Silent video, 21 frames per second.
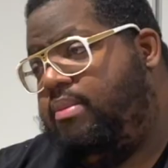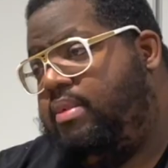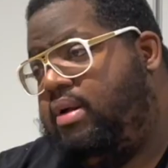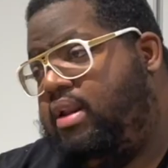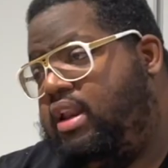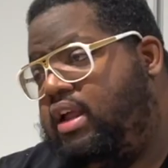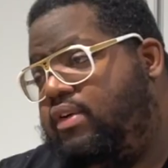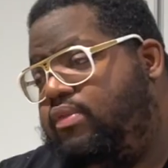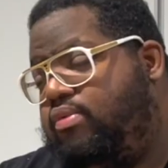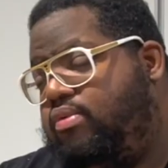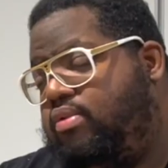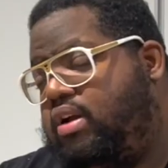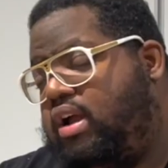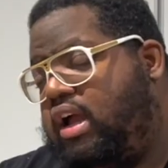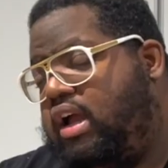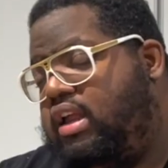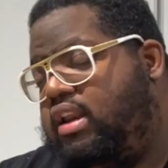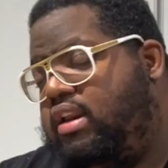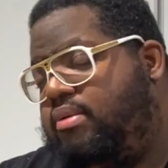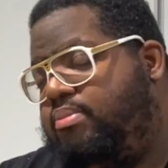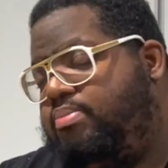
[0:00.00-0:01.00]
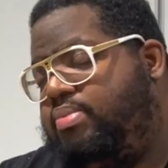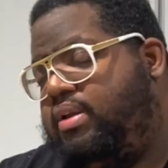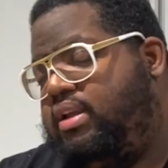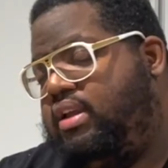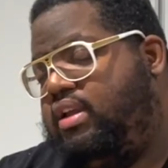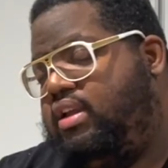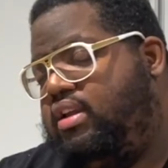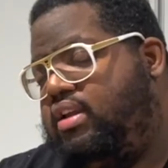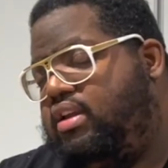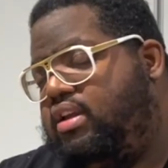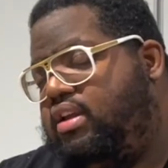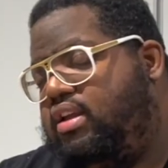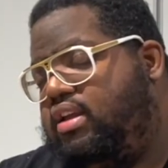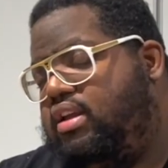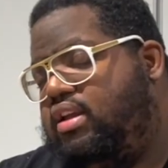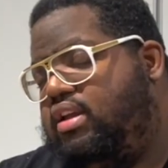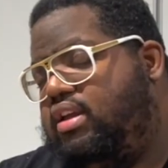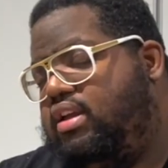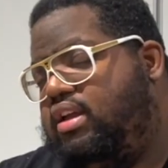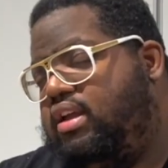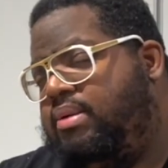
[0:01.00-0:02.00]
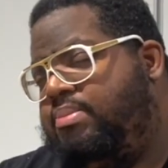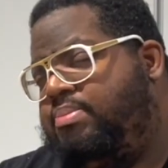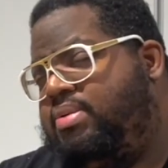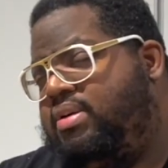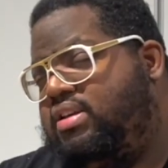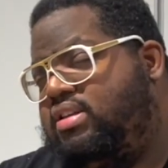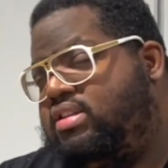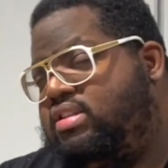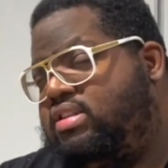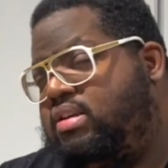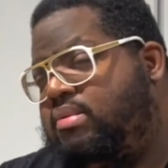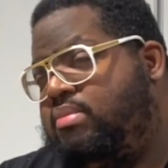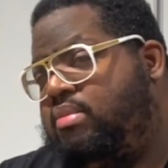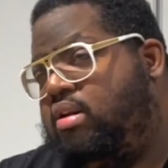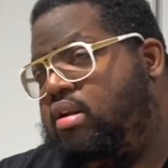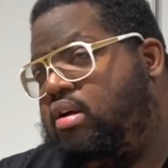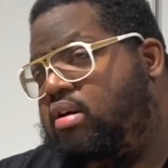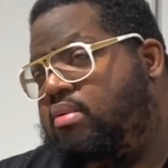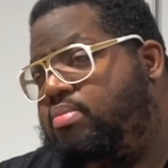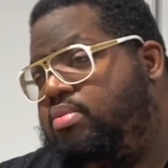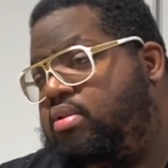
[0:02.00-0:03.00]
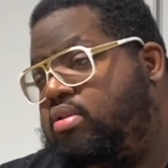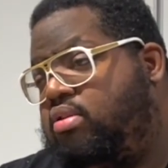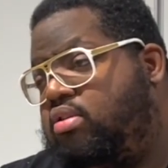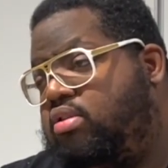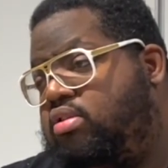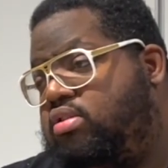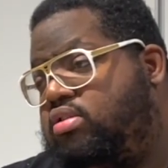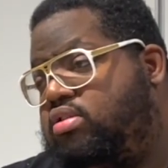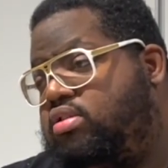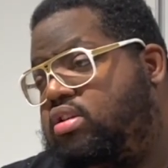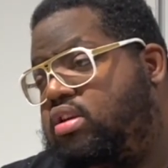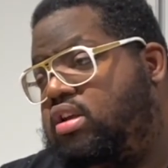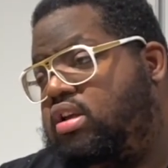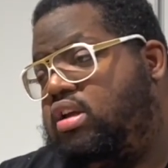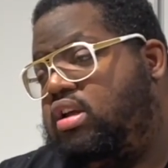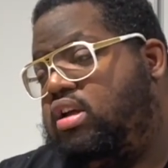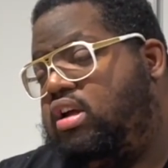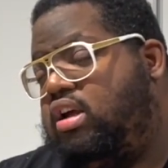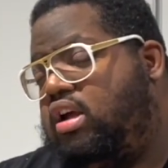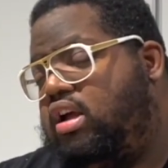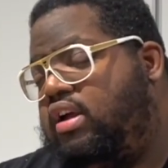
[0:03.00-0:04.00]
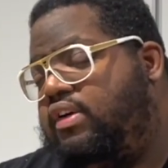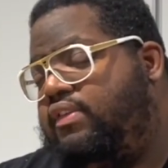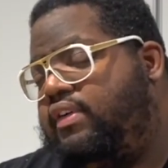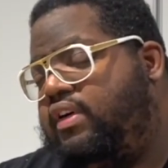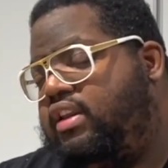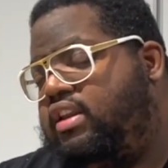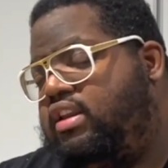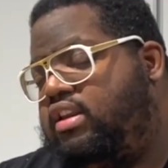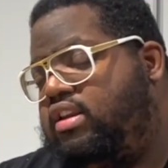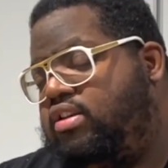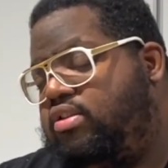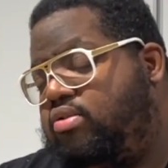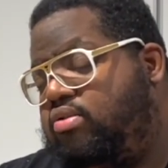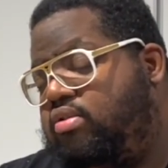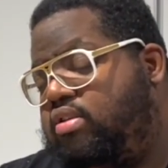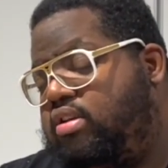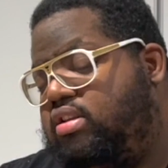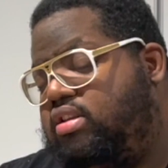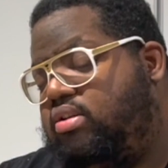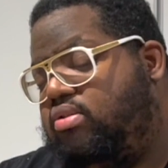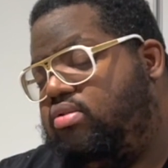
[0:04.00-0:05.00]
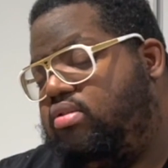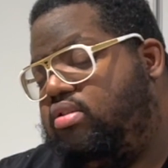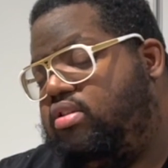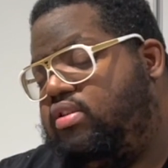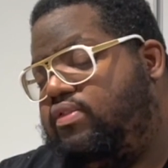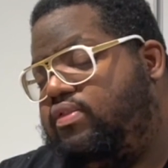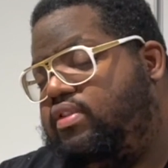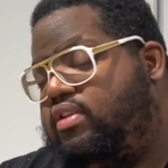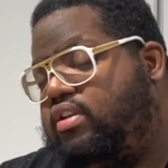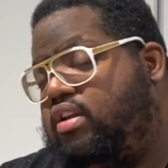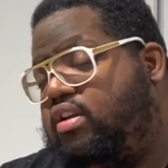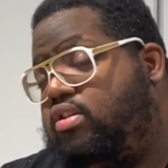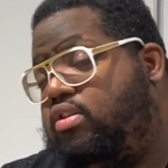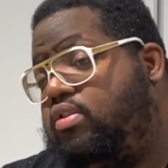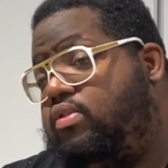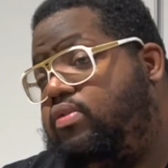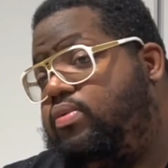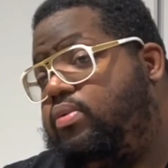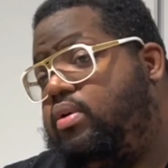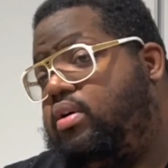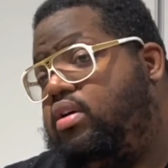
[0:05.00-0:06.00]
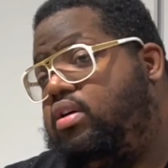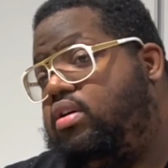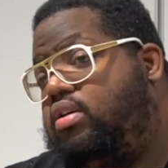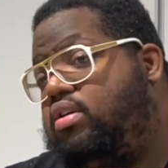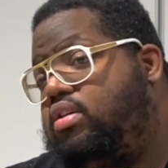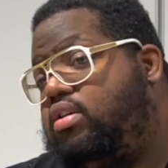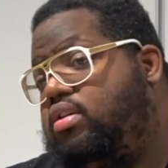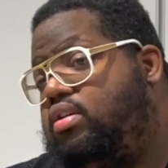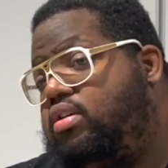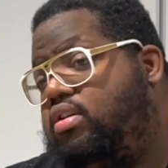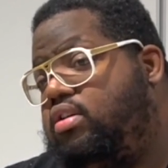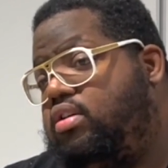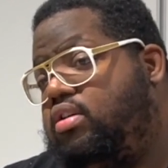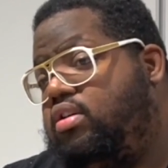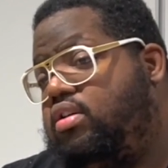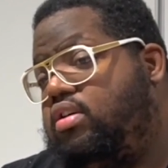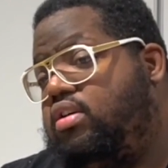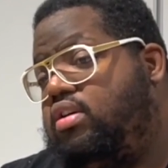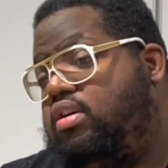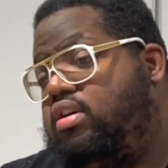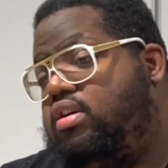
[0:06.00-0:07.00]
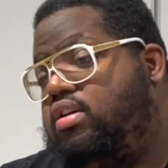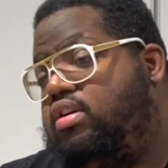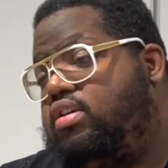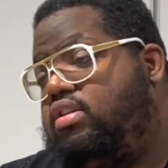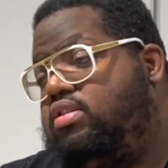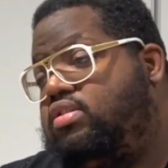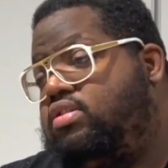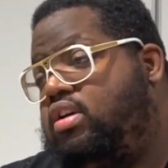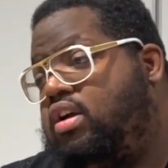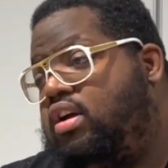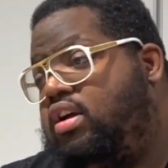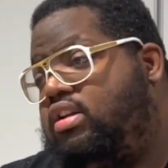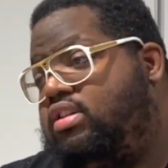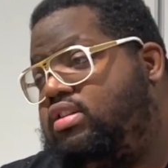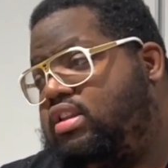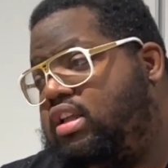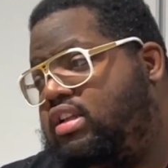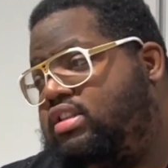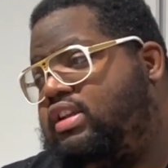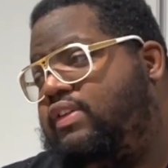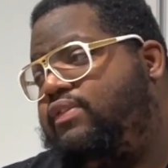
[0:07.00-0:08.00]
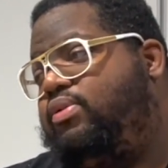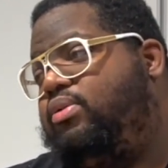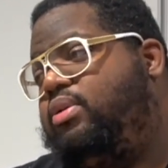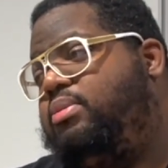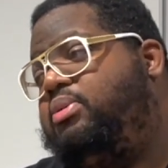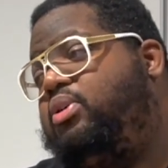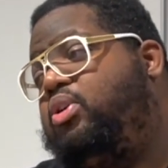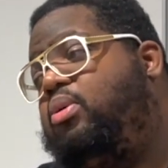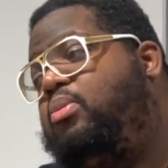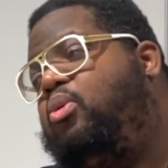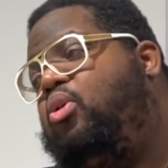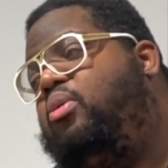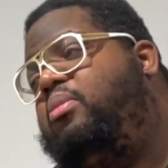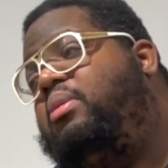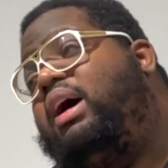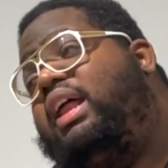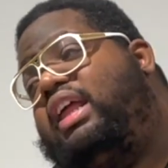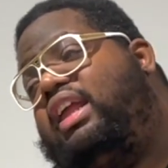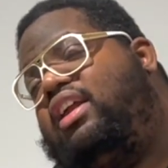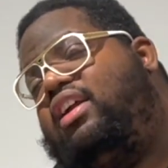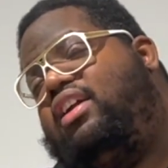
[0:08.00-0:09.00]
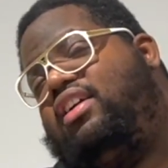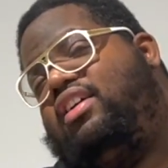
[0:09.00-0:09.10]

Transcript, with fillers: my life would kind of be a bit similar, because if I didn't do this, I would have definitely done youth work. Yeah. So I definitely would have been on more money.